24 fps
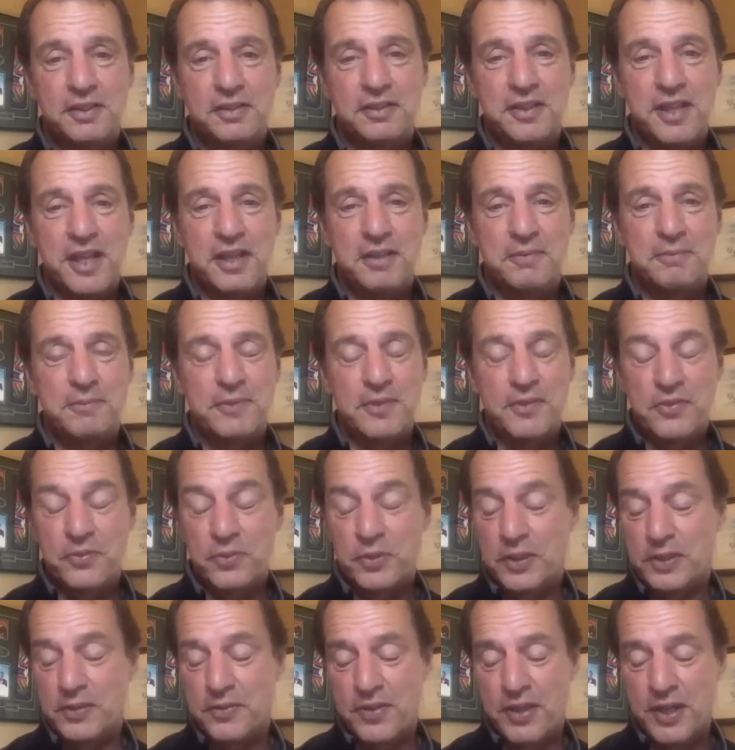Yeah,
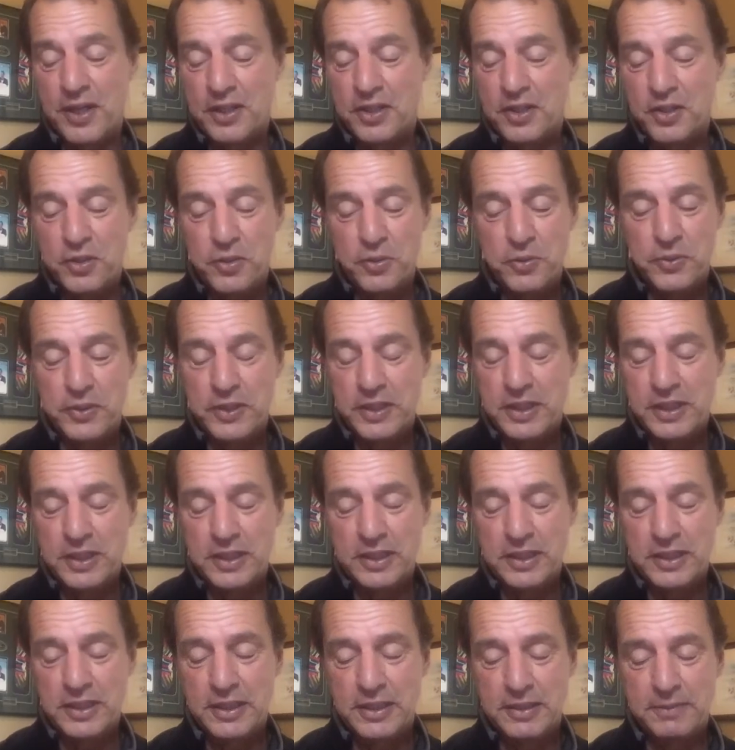well, thank you. And